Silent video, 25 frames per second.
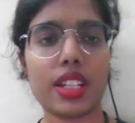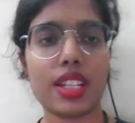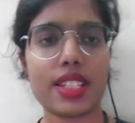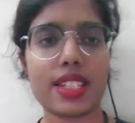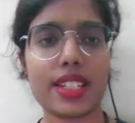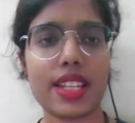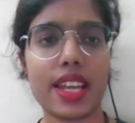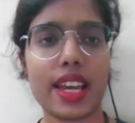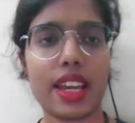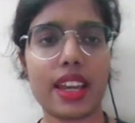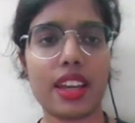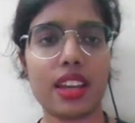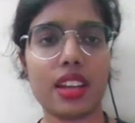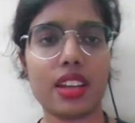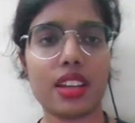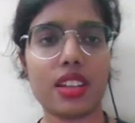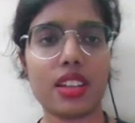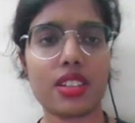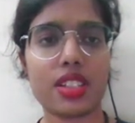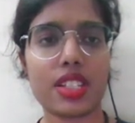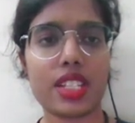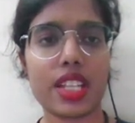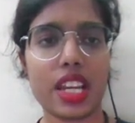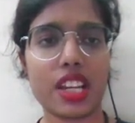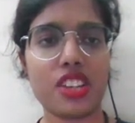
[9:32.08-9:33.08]
this thing
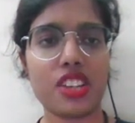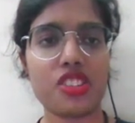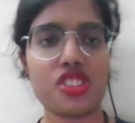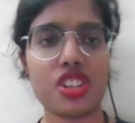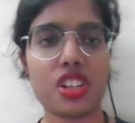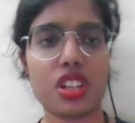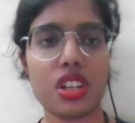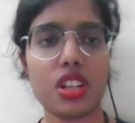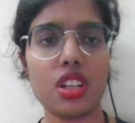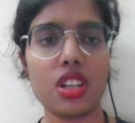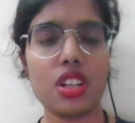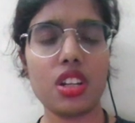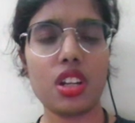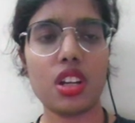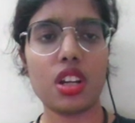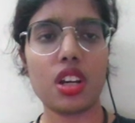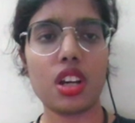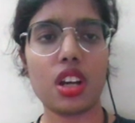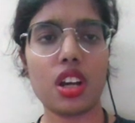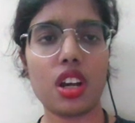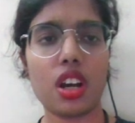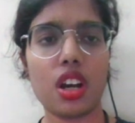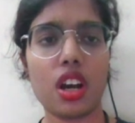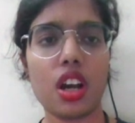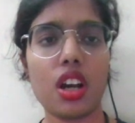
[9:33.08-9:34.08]
section
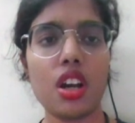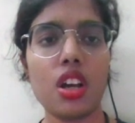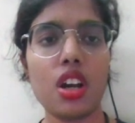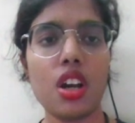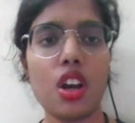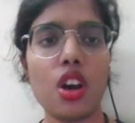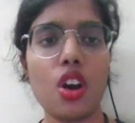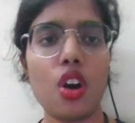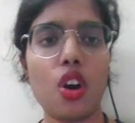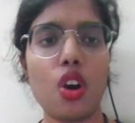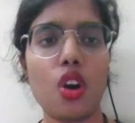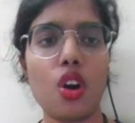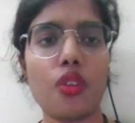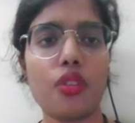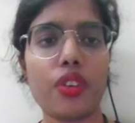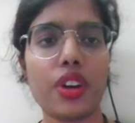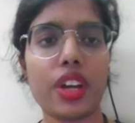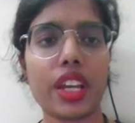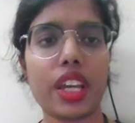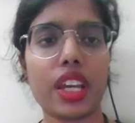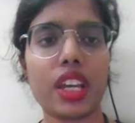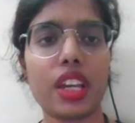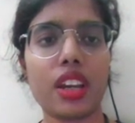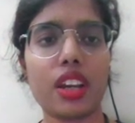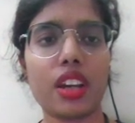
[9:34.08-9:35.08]

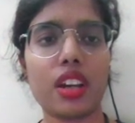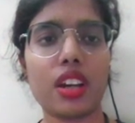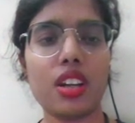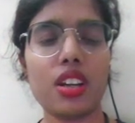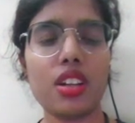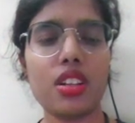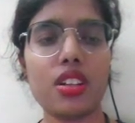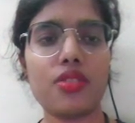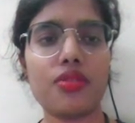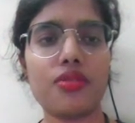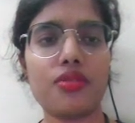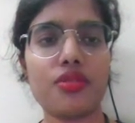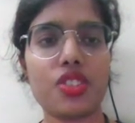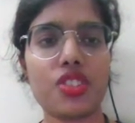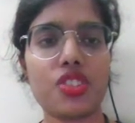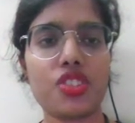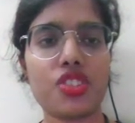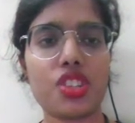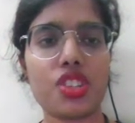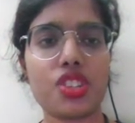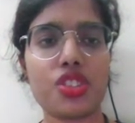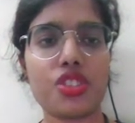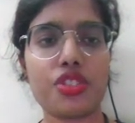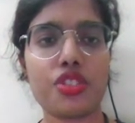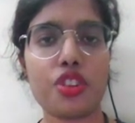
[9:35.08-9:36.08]
over here,
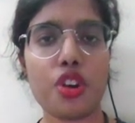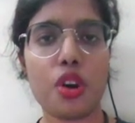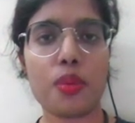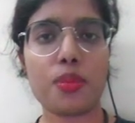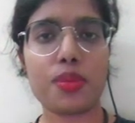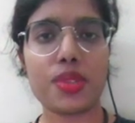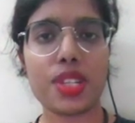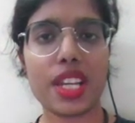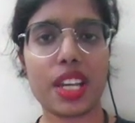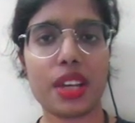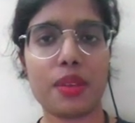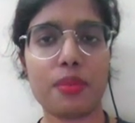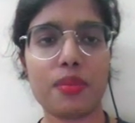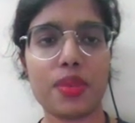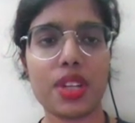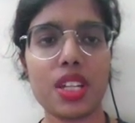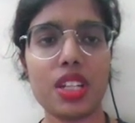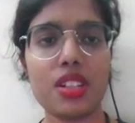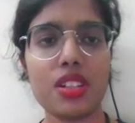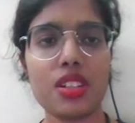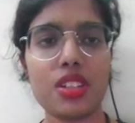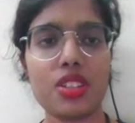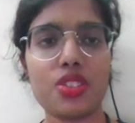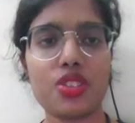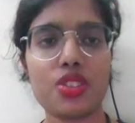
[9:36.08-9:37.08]
which is top
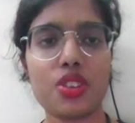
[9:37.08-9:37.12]
segment.